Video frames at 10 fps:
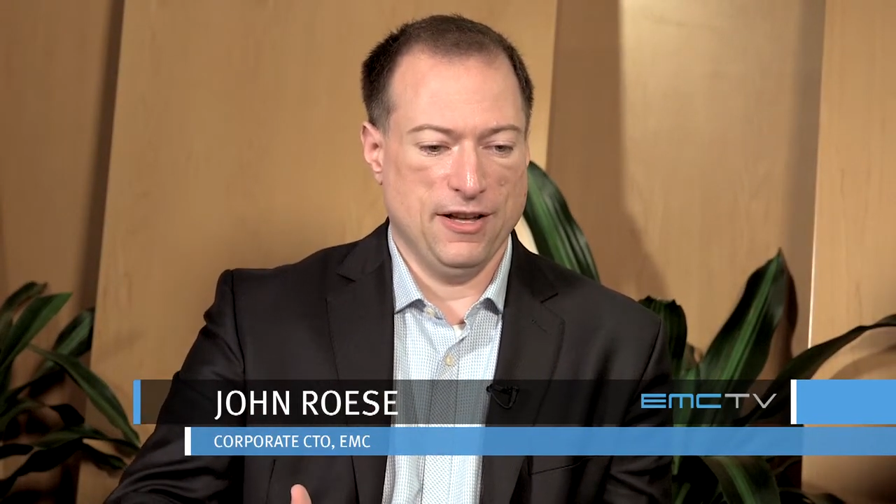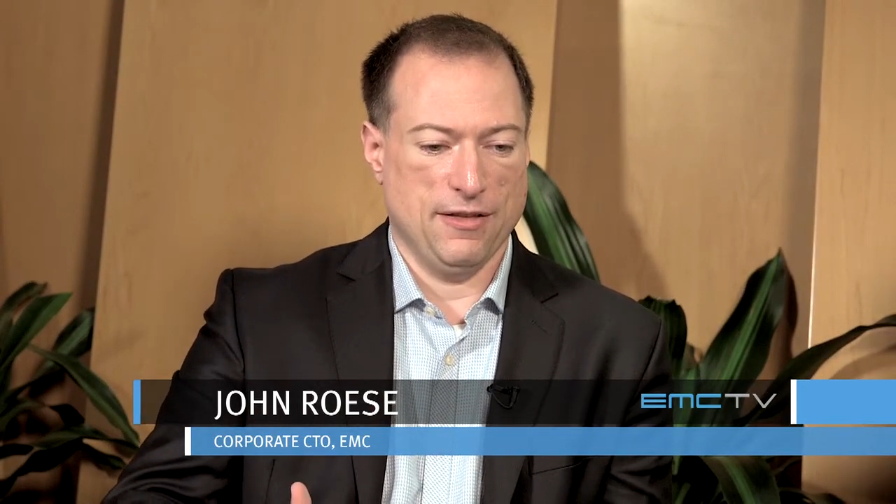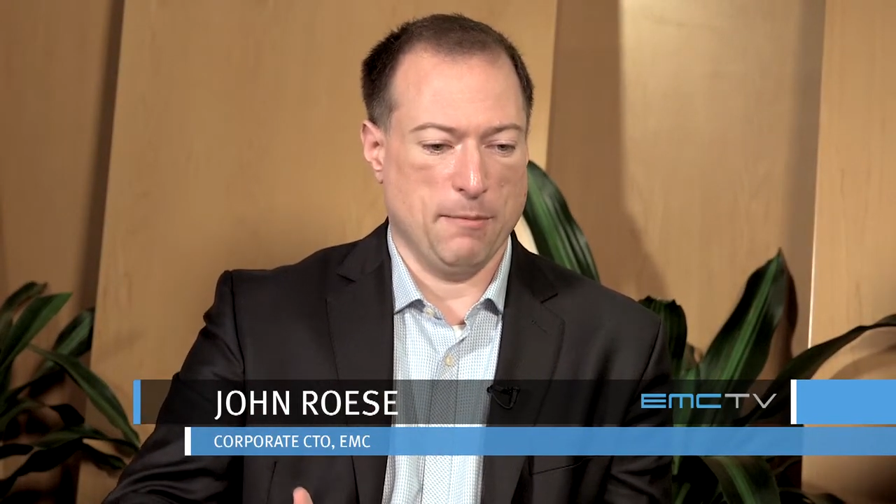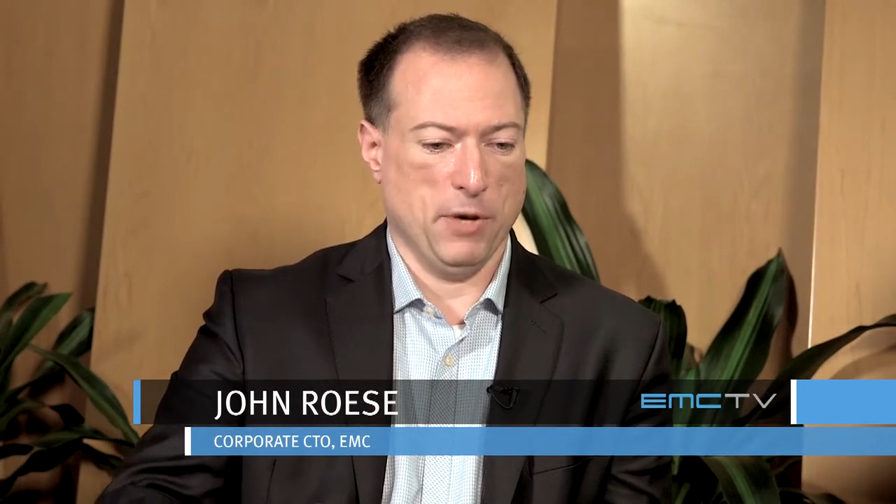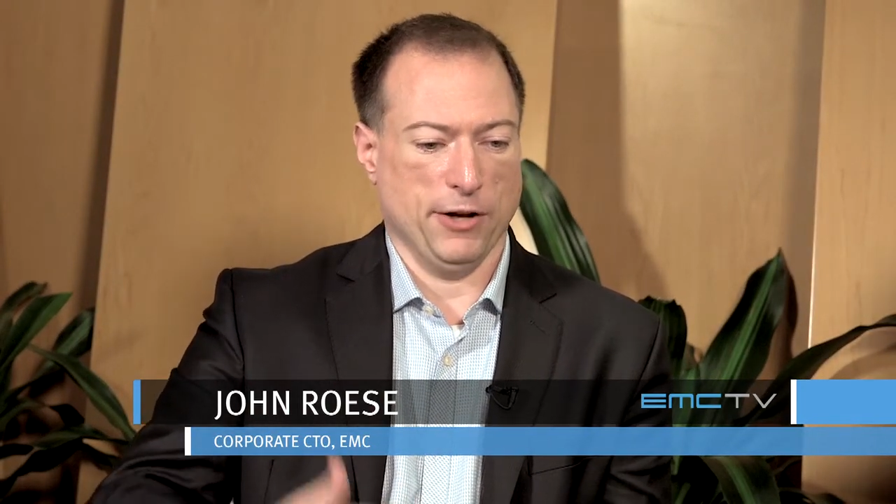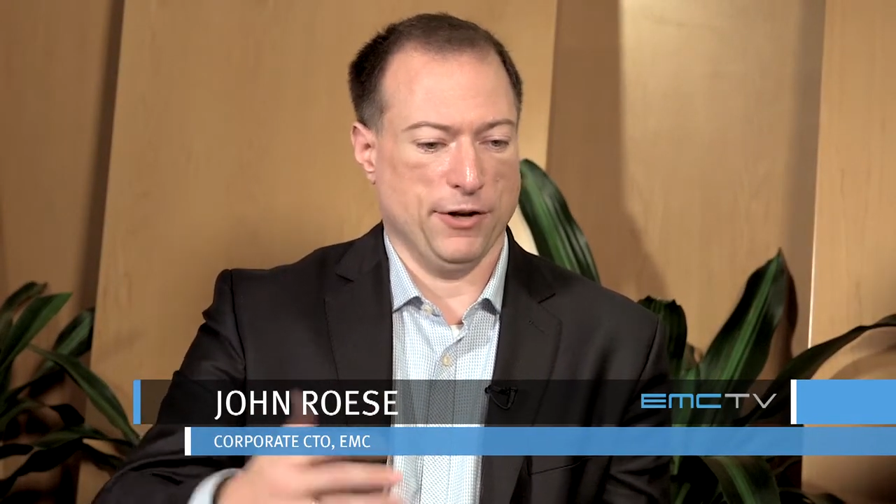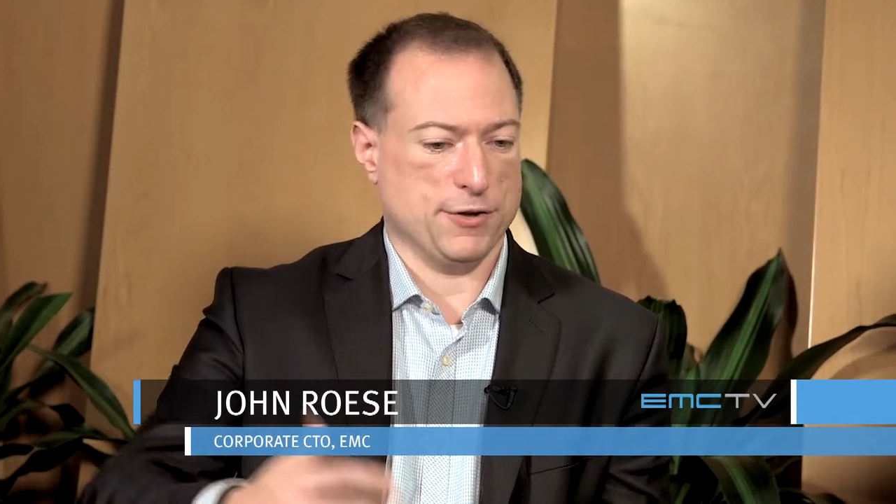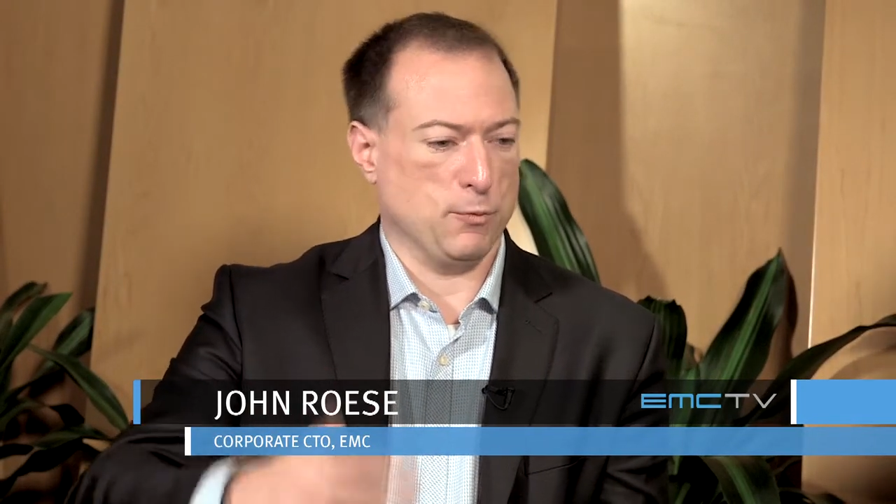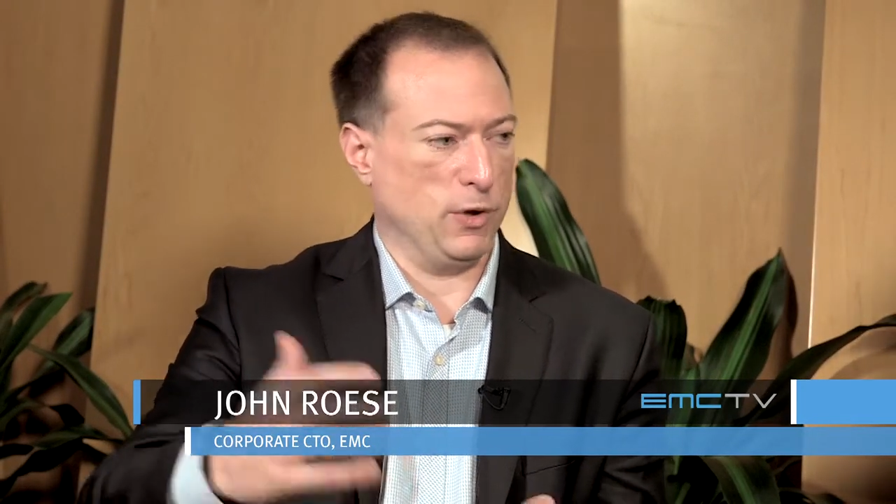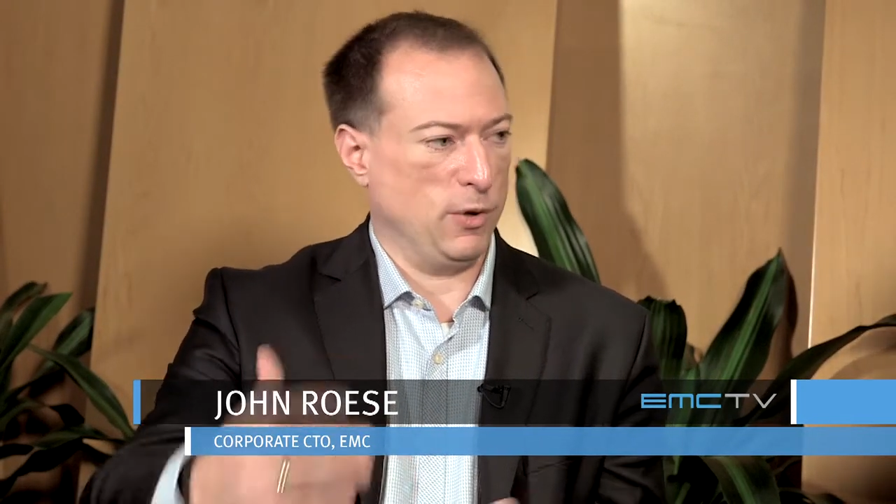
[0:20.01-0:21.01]
that model
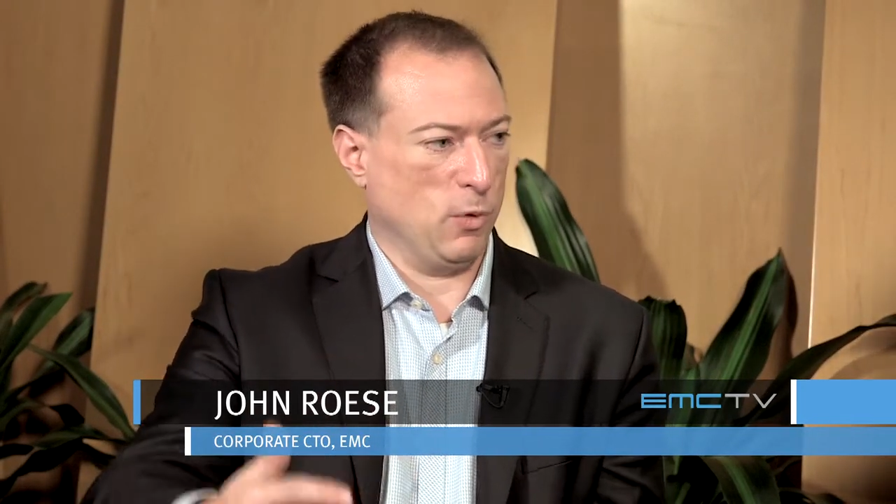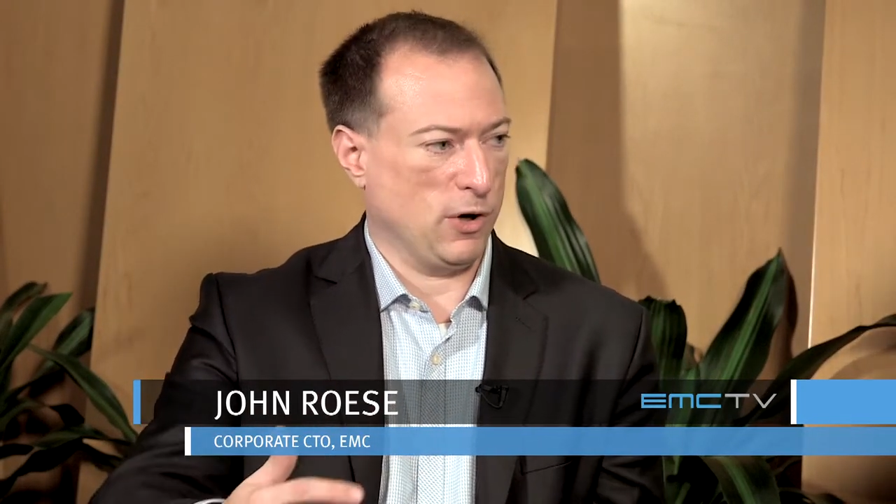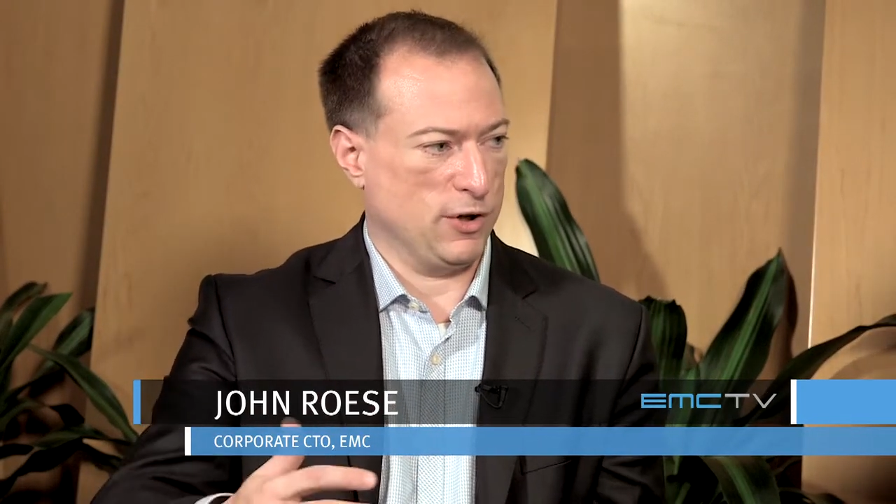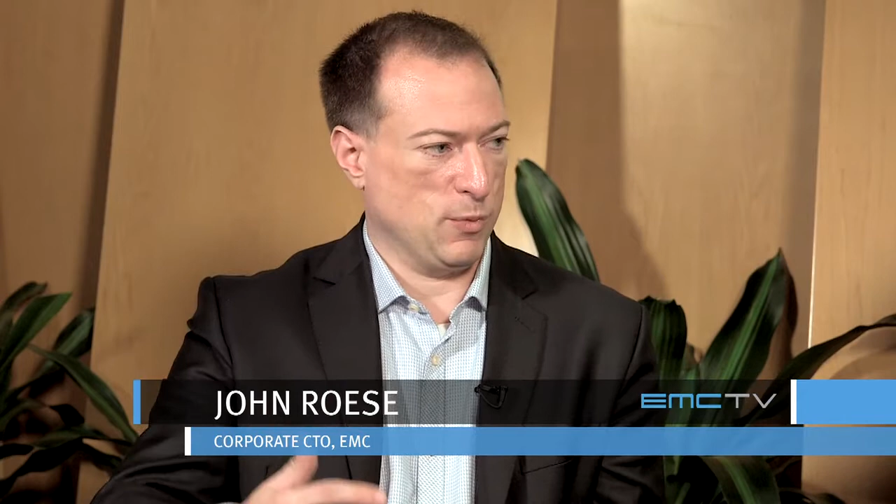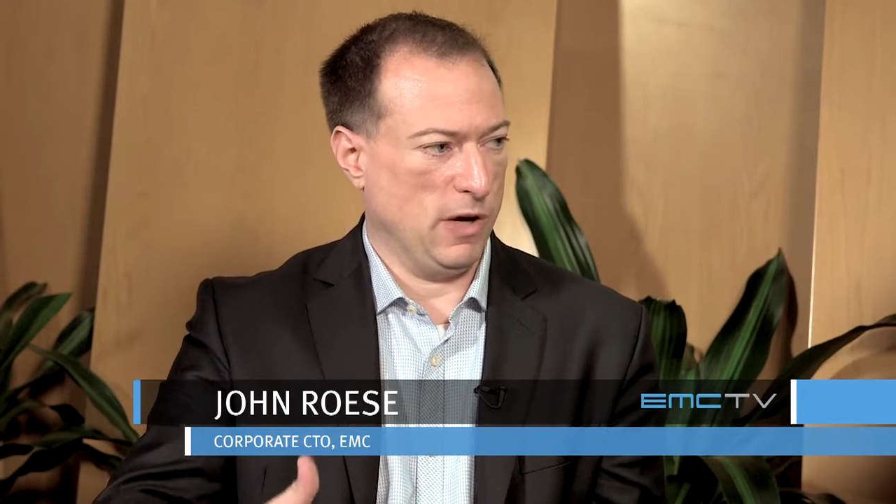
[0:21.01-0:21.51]
doesn't really work as